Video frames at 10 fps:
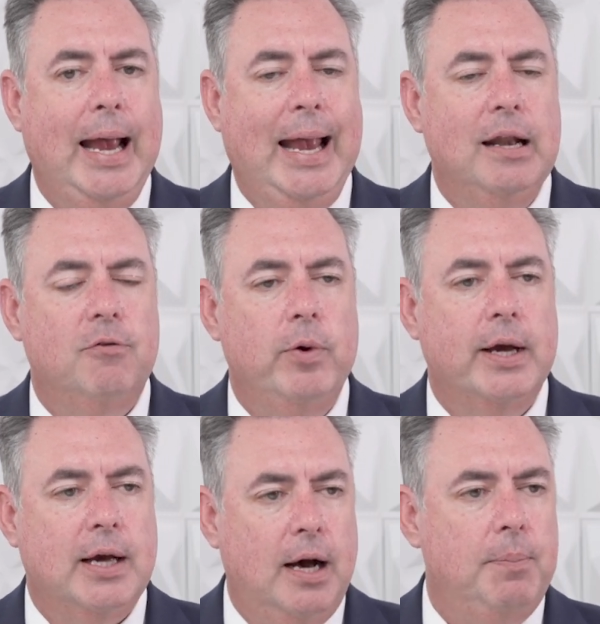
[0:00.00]
And if we
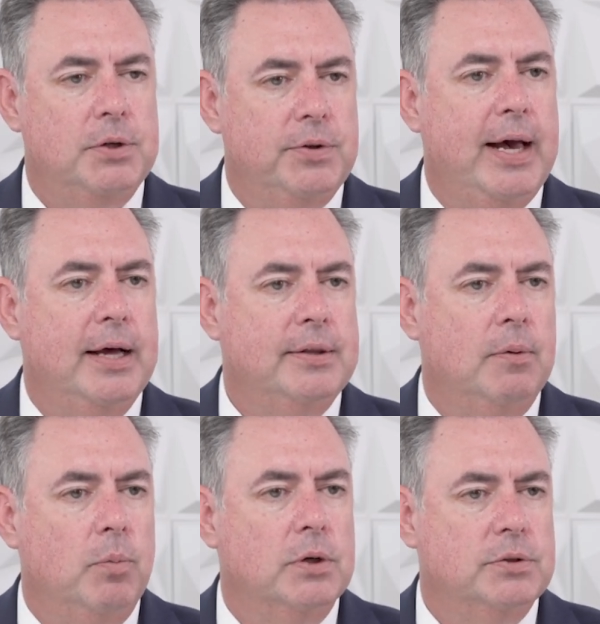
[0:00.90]
accomplish that,
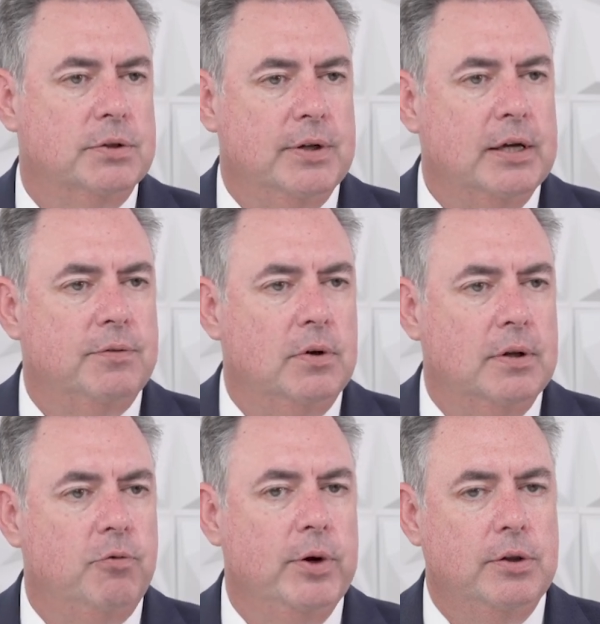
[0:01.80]
then we're successful.
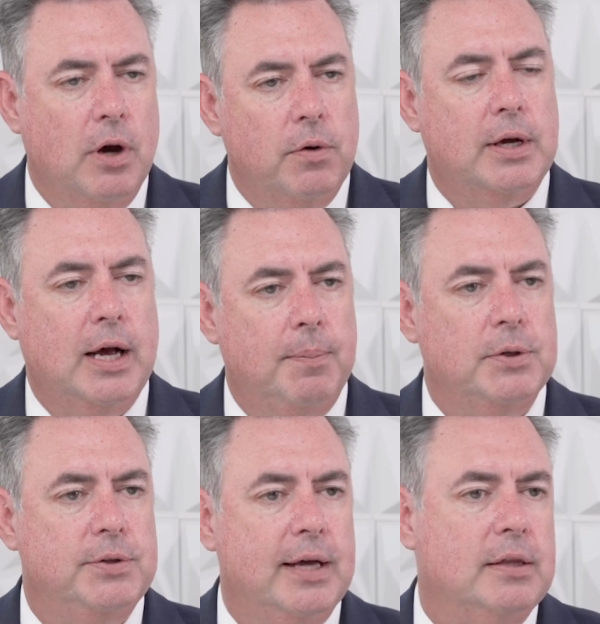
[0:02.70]
If we don't
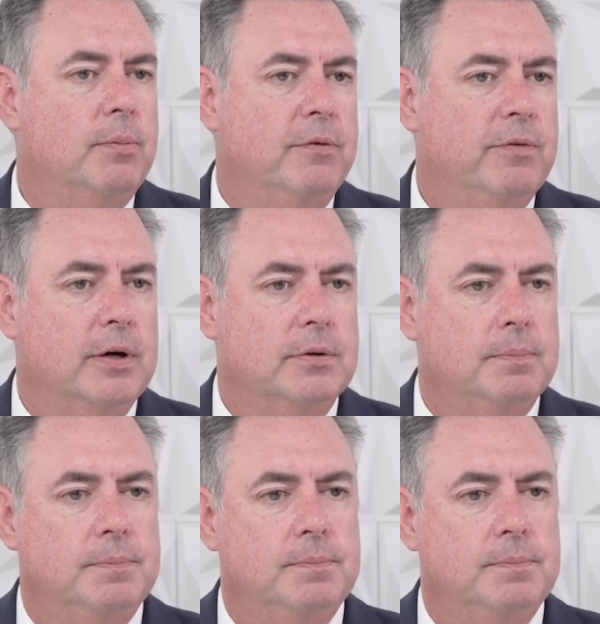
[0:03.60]
accomplish that, then we failed.